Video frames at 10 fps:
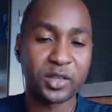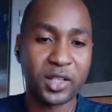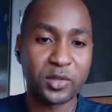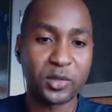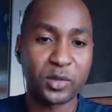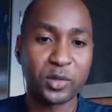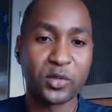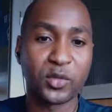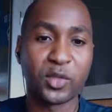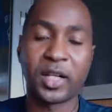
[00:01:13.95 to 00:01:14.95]
grassroots
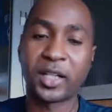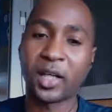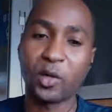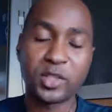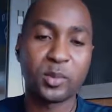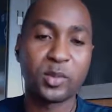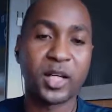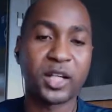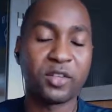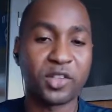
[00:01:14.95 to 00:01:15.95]
for our accountable and